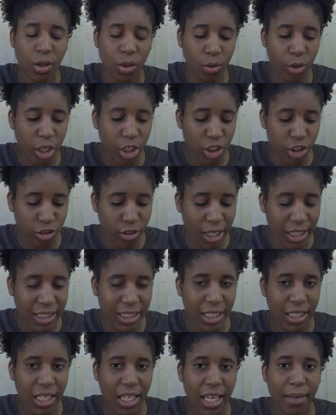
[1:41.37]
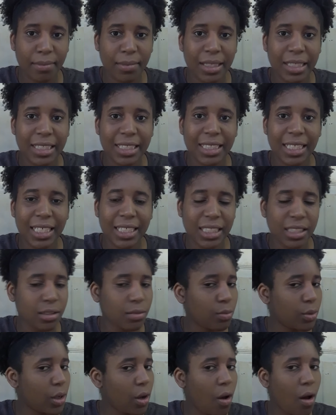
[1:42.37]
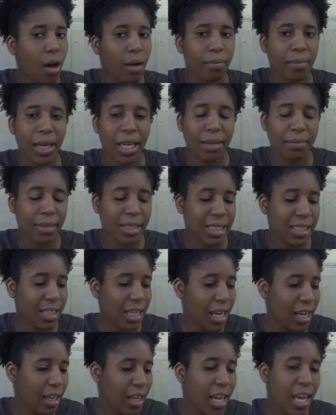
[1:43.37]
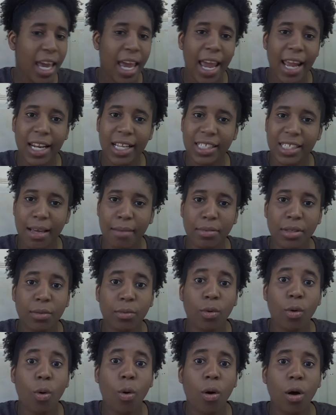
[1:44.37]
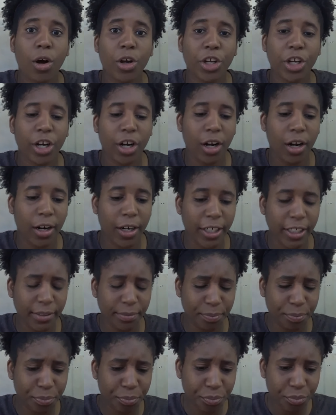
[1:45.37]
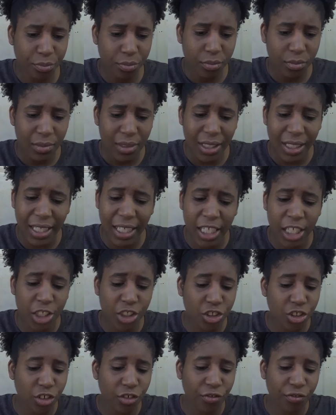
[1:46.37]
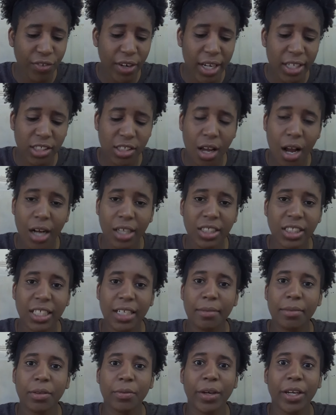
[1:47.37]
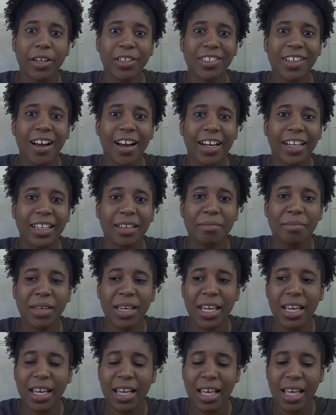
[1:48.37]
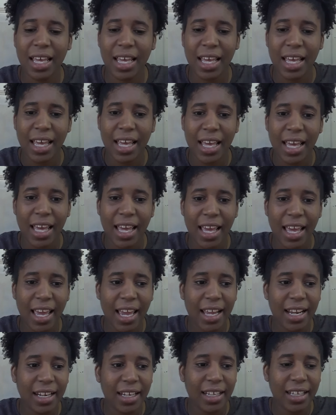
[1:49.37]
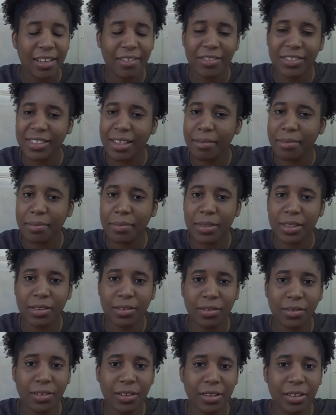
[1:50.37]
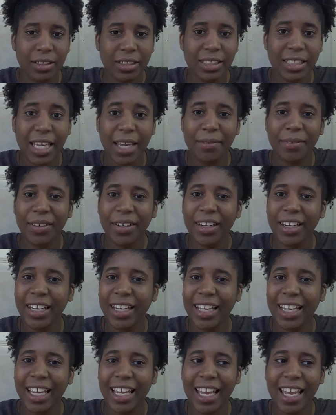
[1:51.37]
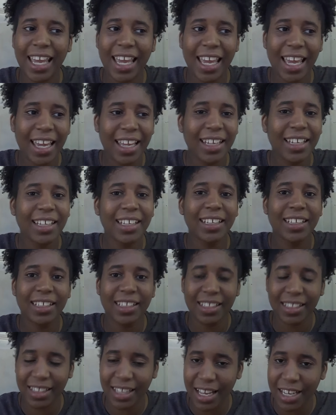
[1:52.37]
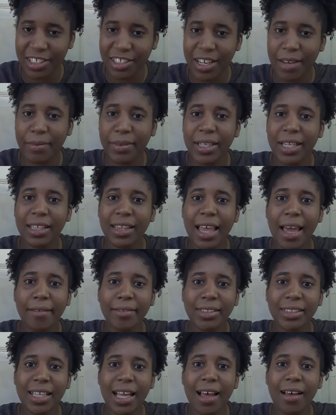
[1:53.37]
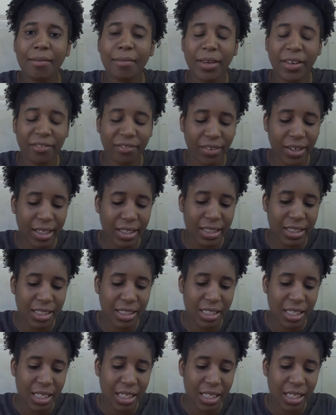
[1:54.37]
Lord. Trust in Him this season. We all make mistakes, and accept Him with all your heart. He's your friend. Talk to Him the way you're talking to me. And you accept Him as Lord and Savior. And that's your everyday lifestyle, my friends.